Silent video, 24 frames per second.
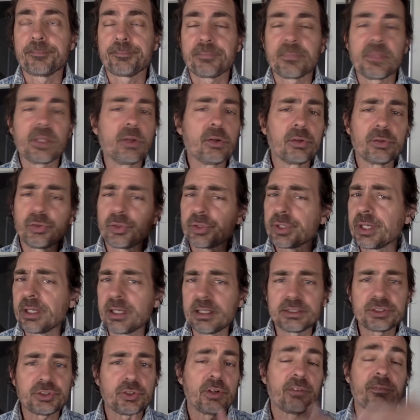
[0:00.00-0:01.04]
looking
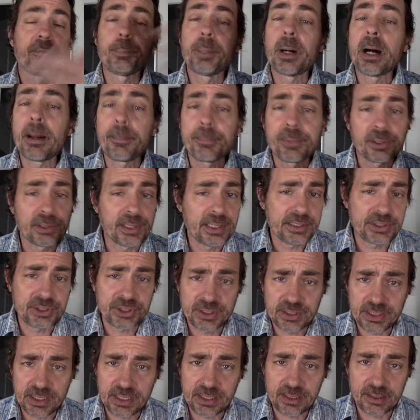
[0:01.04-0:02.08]
at sort of population
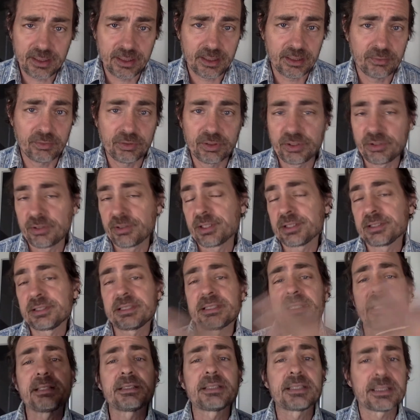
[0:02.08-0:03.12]
data, the
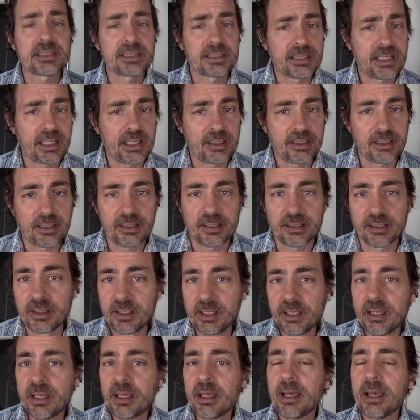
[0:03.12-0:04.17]
census data,
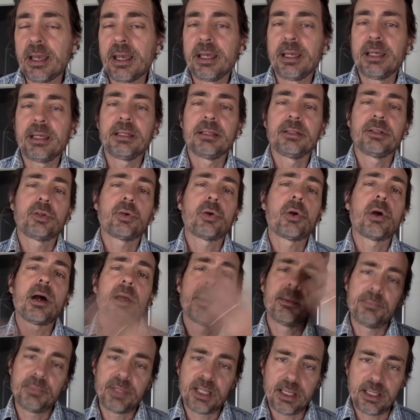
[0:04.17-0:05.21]
and
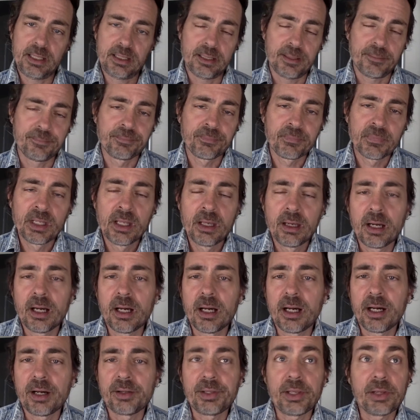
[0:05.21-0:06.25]
crime data.
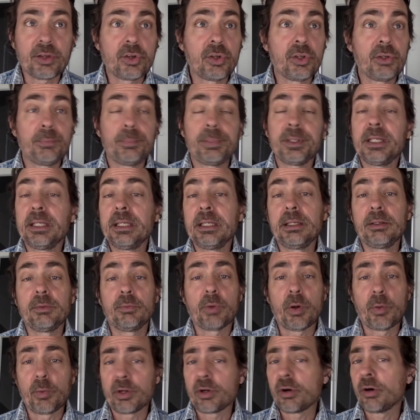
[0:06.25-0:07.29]
That could be
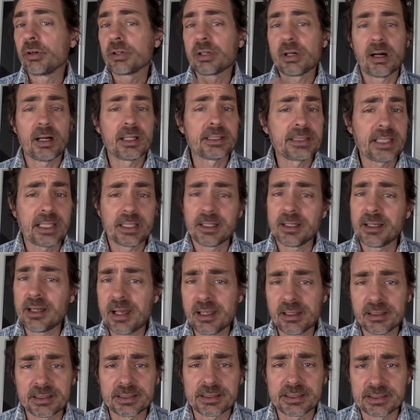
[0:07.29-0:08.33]
what we call content
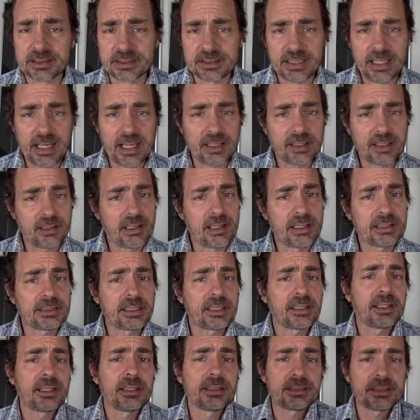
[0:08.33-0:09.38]
analysis, analyzing
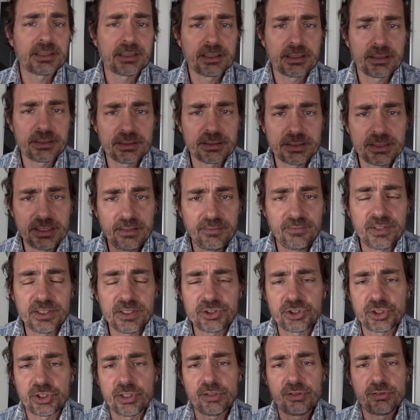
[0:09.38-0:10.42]
things like TV
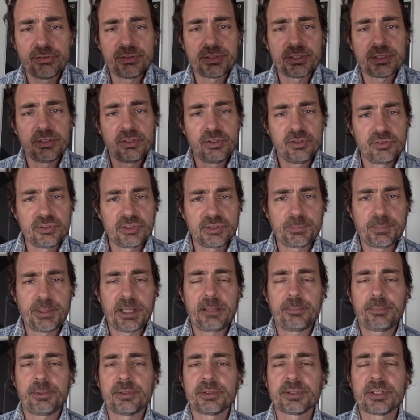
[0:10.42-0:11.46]
shows and
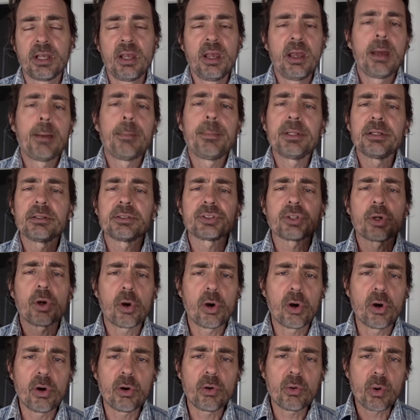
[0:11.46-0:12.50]
newspapers. I mean, there's a
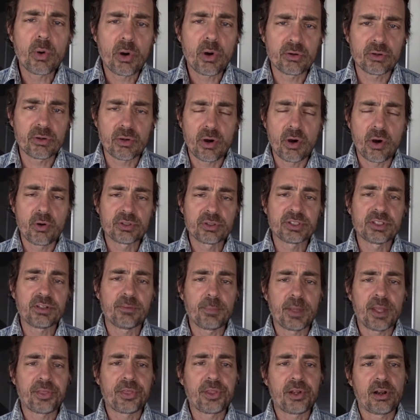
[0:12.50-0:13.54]
whole host of
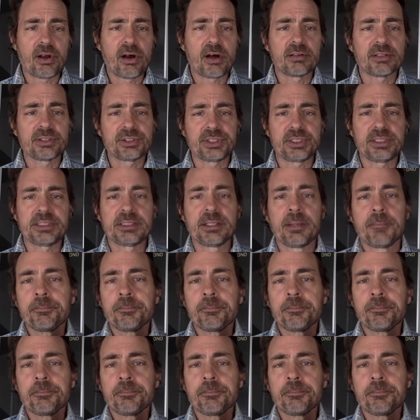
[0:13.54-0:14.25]
methodologies.